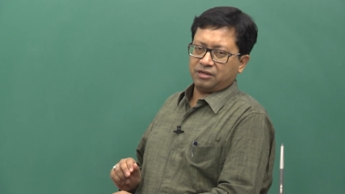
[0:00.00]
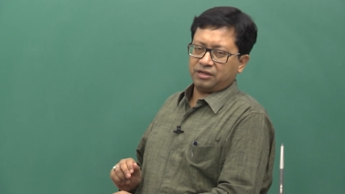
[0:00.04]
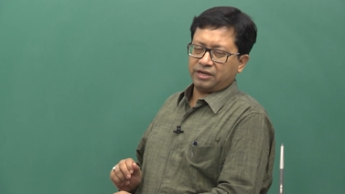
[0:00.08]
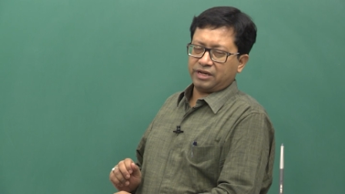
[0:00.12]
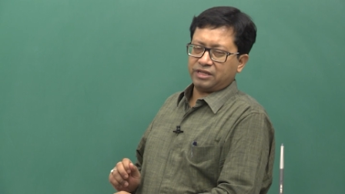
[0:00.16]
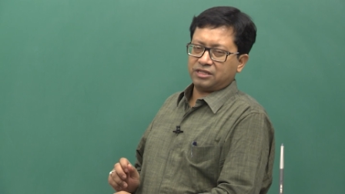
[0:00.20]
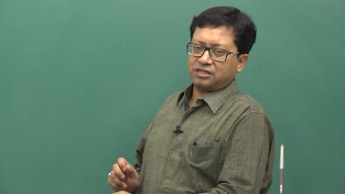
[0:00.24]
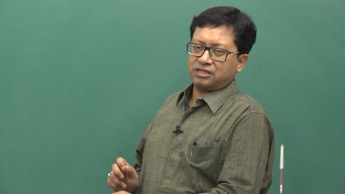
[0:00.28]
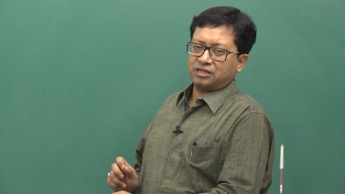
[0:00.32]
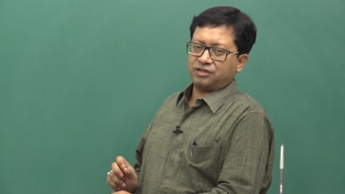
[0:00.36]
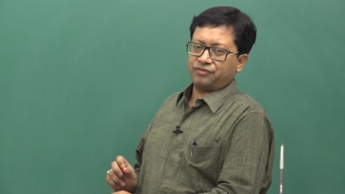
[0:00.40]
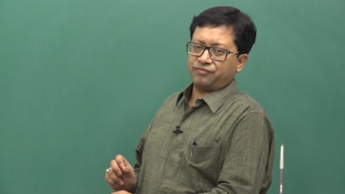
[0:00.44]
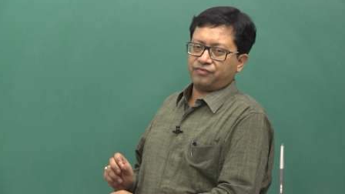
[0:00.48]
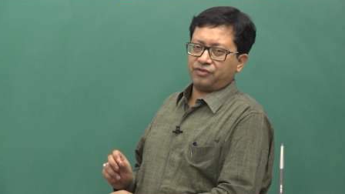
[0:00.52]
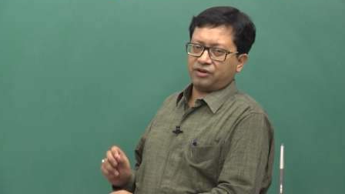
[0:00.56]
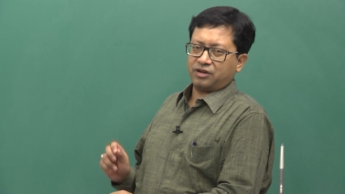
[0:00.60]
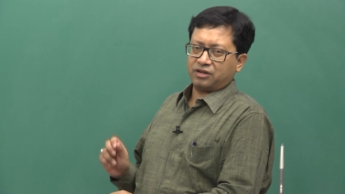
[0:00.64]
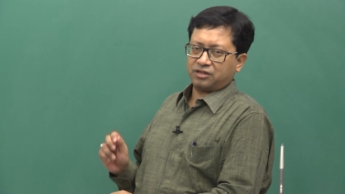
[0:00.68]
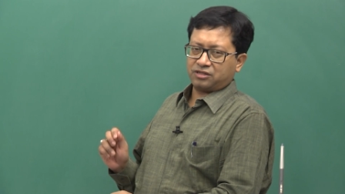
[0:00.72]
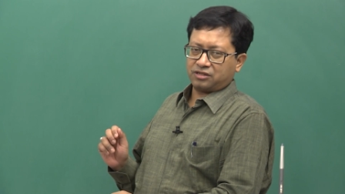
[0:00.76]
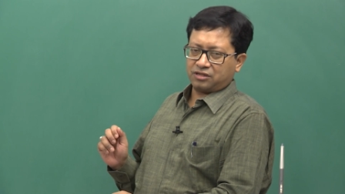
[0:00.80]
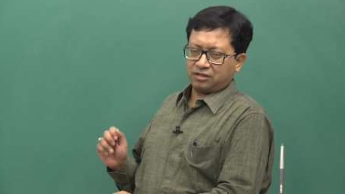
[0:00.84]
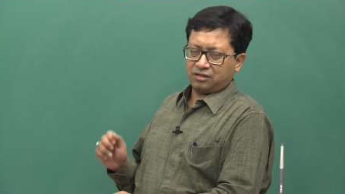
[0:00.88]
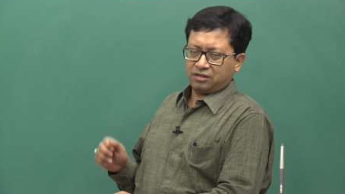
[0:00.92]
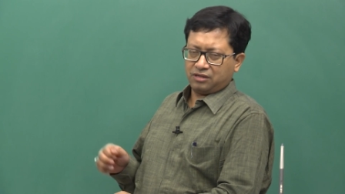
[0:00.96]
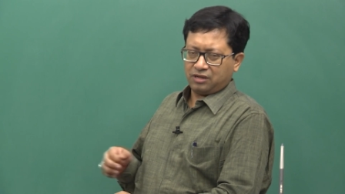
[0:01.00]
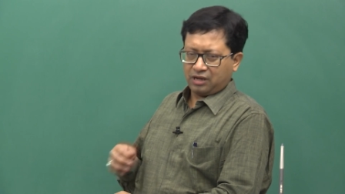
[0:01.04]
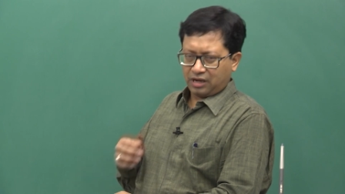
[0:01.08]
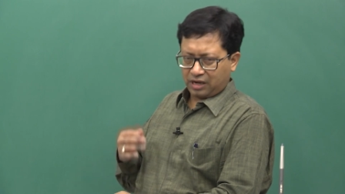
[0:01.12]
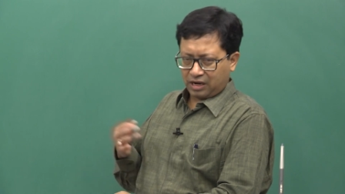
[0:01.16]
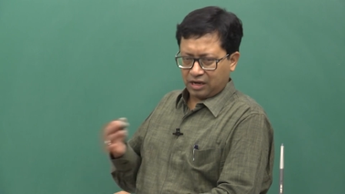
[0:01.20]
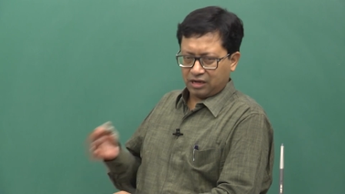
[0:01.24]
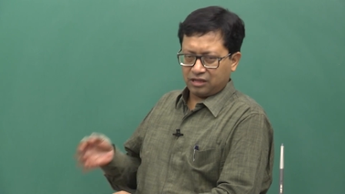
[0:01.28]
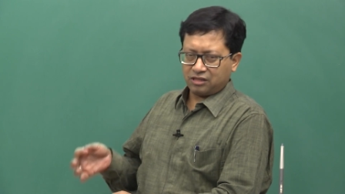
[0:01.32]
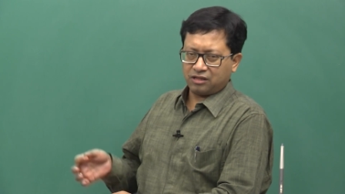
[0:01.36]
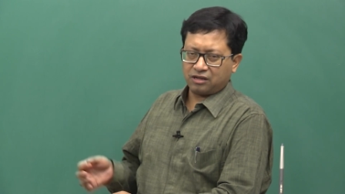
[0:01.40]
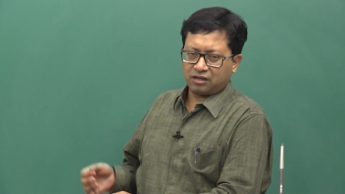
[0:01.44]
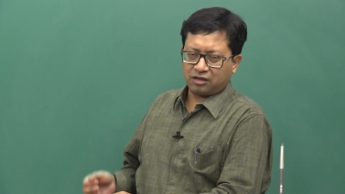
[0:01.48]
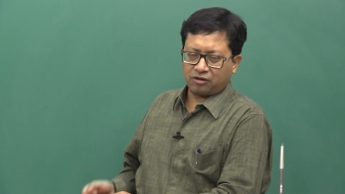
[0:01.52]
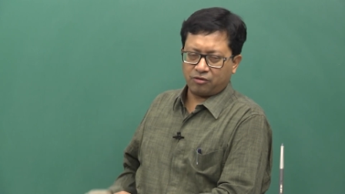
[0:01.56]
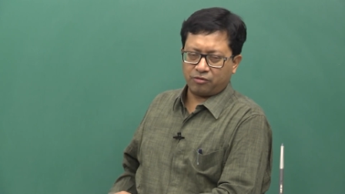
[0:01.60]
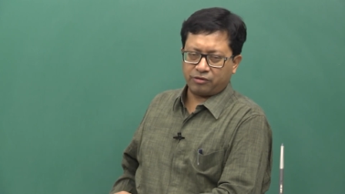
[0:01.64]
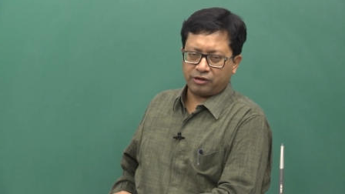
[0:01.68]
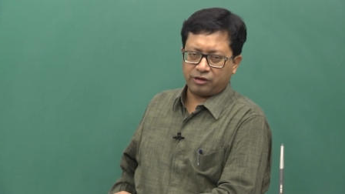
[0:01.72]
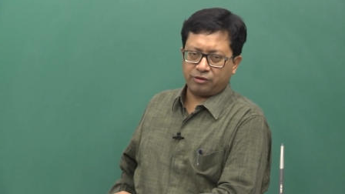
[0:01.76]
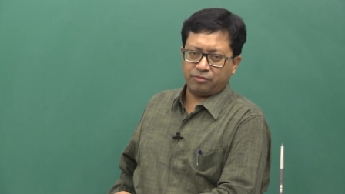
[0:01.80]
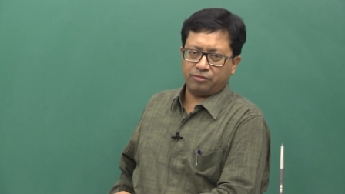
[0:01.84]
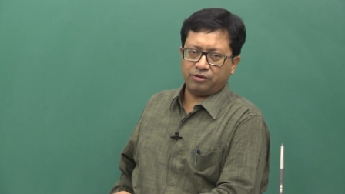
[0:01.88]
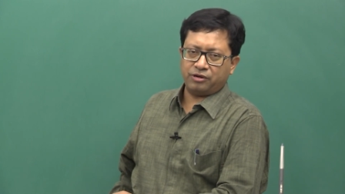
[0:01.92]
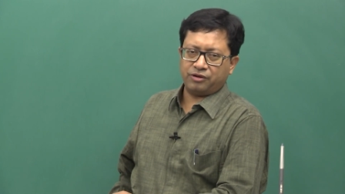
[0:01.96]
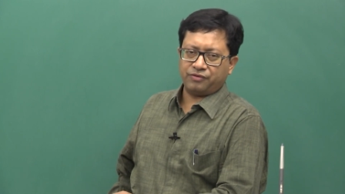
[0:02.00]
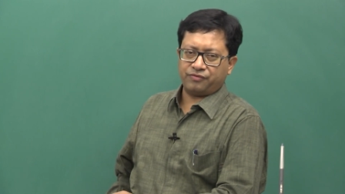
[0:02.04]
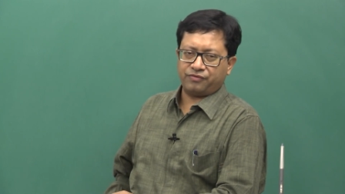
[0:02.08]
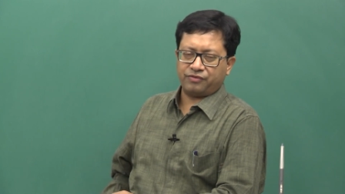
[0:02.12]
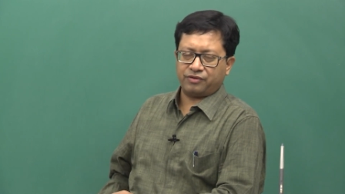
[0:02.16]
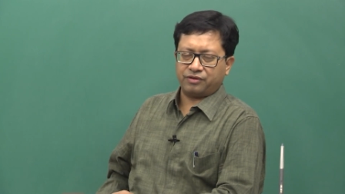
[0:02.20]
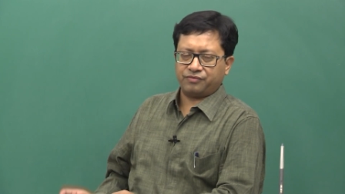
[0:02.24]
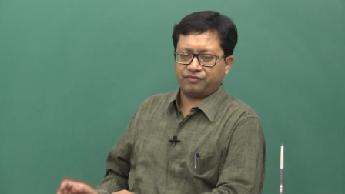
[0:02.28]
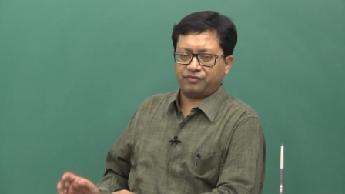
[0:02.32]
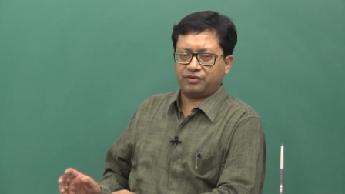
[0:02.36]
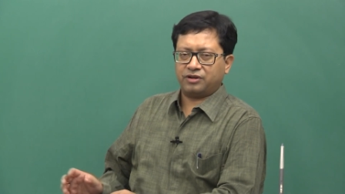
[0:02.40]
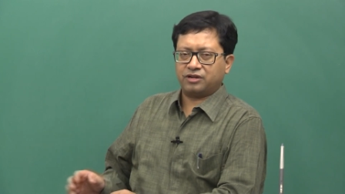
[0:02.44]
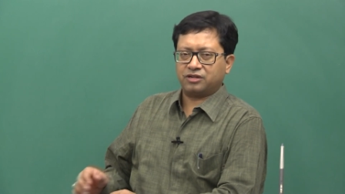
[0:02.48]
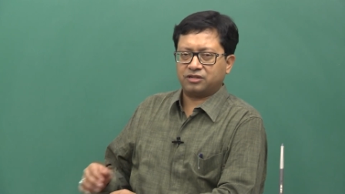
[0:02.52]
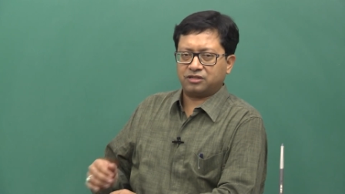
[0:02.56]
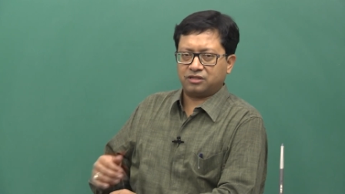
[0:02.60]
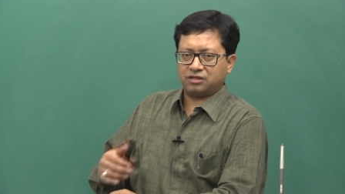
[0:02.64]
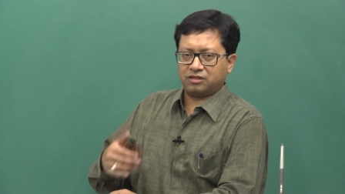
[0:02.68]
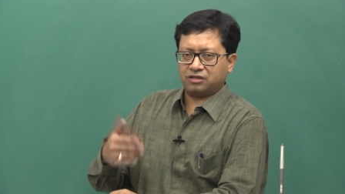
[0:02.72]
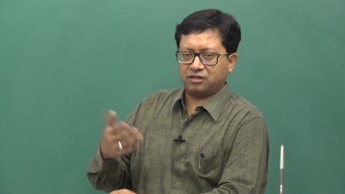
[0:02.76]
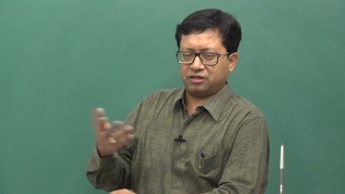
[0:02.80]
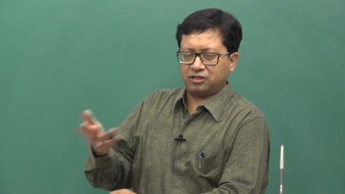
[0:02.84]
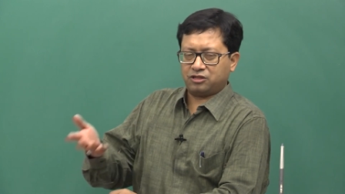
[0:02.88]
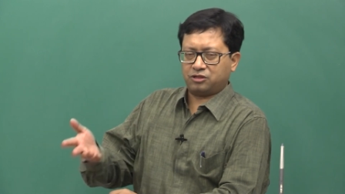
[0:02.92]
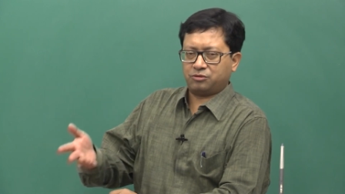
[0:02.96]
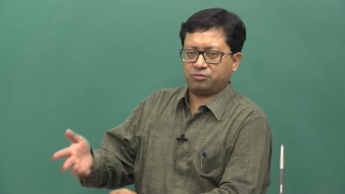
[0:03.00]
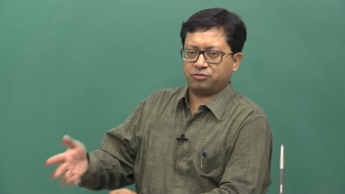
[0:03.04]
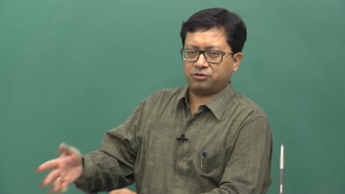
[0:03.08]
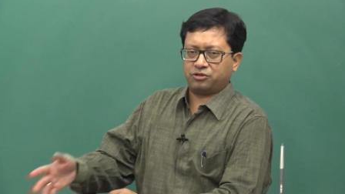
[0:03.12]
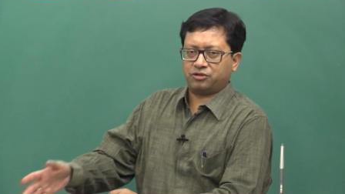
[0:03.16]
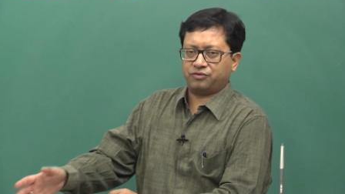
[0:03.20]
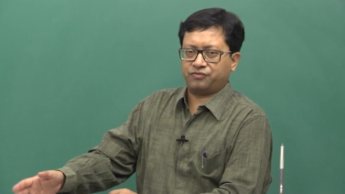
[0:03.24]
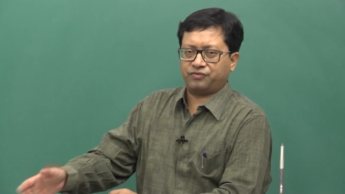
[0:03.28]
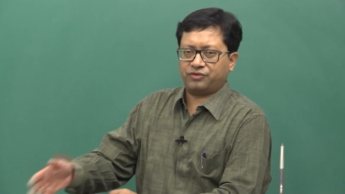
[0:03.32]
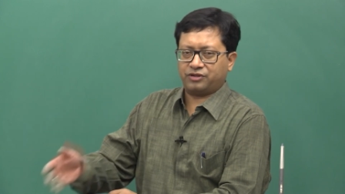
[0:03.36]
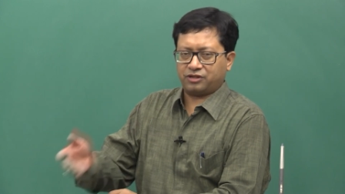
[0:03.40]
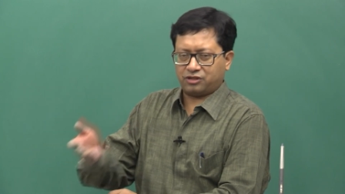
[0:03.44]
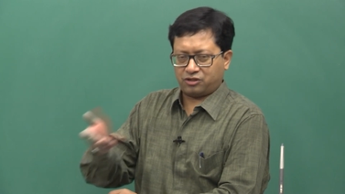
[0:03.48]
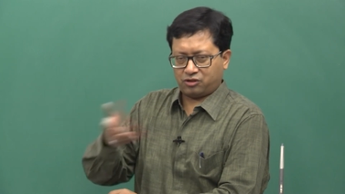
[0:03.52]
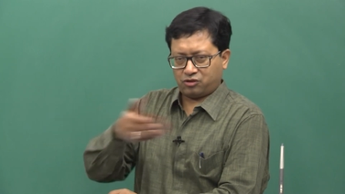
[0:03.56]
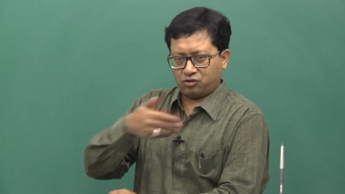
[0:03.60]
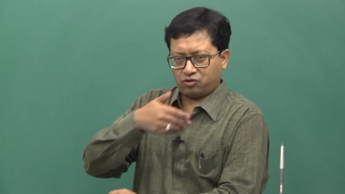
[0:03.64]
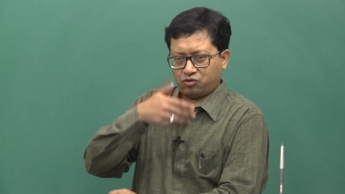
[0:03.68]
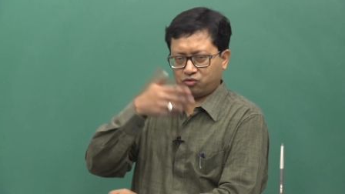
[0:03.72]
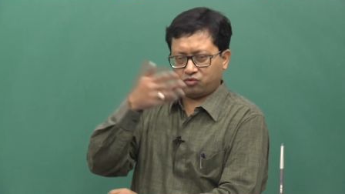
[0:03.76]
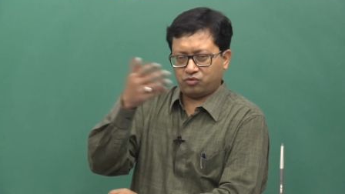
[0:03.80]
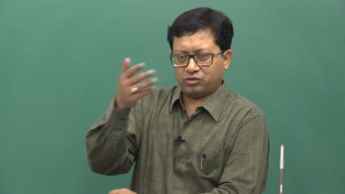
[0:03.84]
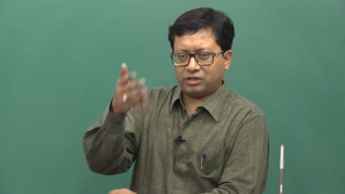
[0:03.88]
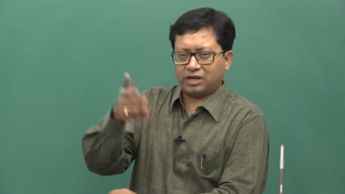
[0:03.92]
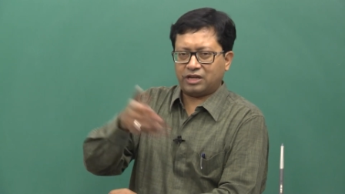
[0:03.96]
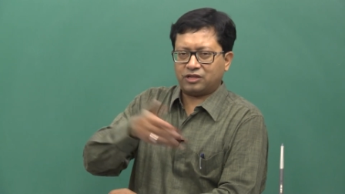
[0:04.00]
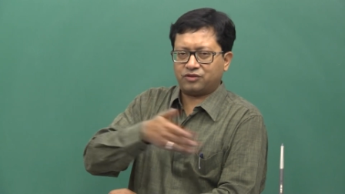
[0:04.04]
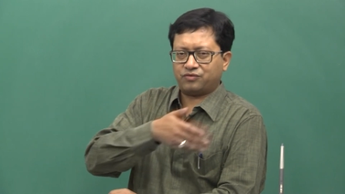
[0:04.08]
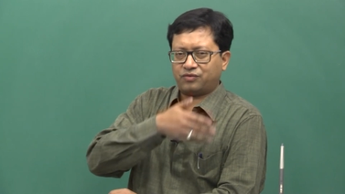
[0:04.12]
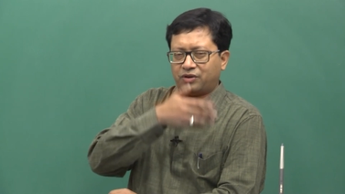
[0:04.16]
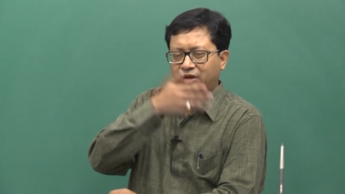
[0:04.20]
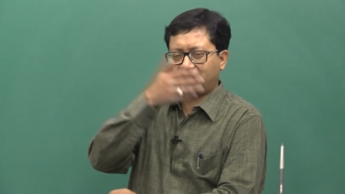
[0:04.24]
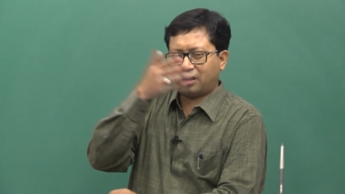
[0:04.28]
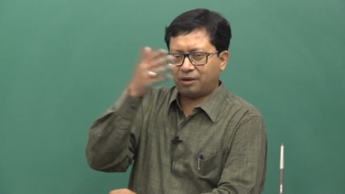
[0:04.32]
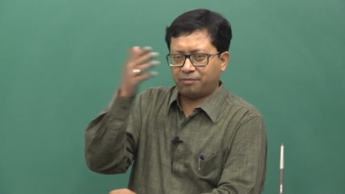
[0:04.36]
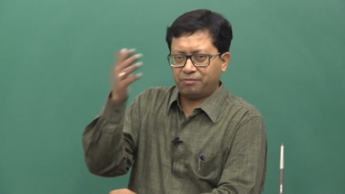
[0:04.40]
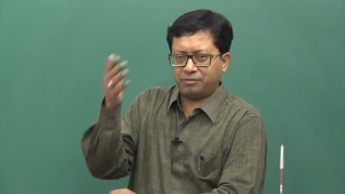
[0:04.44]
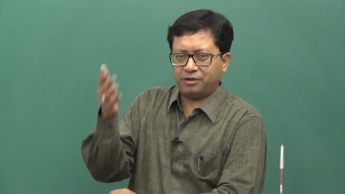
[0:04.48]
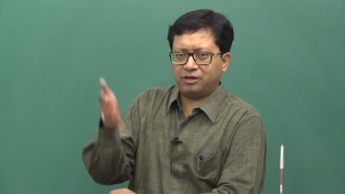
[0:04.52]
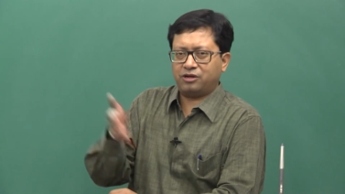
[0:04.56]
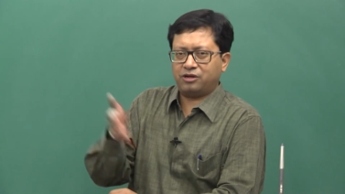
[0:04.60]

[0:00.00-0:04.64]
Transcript: density function, and the cumulative function, distribution function. So, that is why